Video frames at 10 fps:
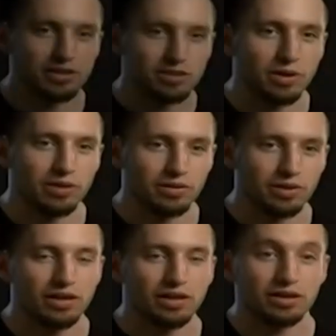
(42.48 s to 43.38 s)
is about
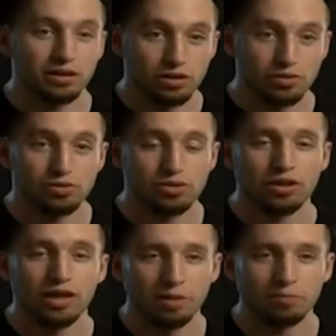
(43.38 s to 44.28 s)

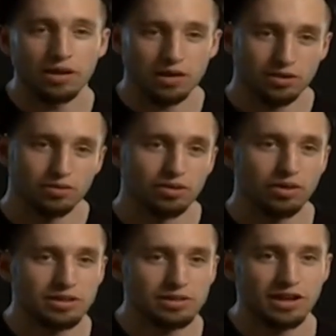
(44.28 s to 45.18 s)
youth helping youth.
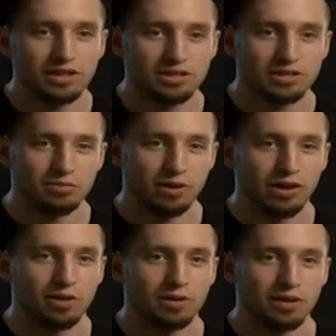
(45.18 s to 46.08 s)
It's not just
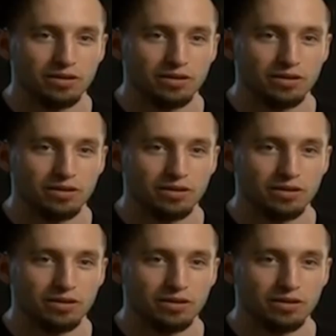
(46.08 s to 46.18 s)
about helping